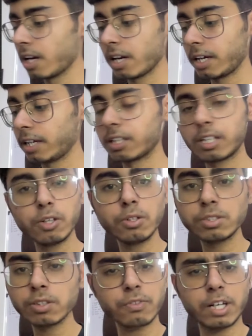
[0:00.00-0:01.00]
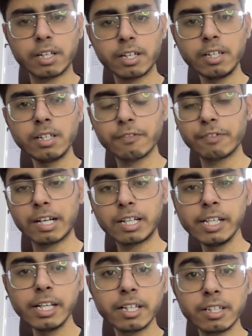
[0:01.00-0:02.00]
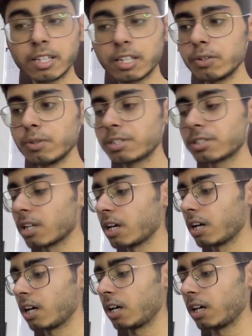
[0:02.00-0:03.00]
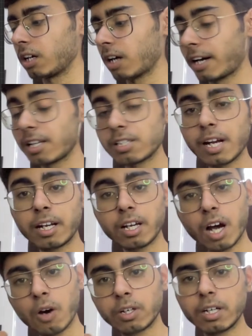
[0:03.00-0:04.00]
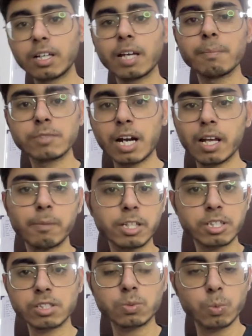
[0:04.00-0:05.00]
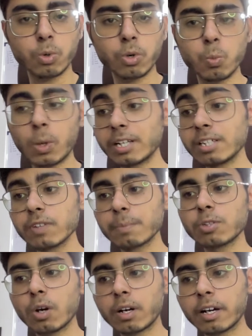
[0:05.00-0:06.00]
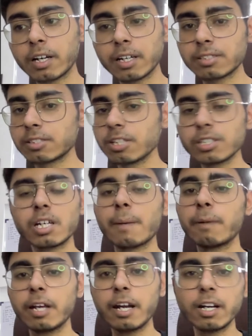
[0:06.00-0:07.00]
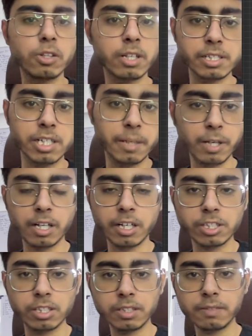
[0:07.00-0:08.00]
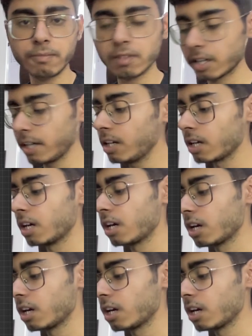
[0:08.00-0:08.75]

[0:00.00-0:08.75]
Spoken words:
It includes your front end, definitely. It includes understanding how real-time chat applications work. What is WebSocket? It's just an upgrade to your HTTP connection, right?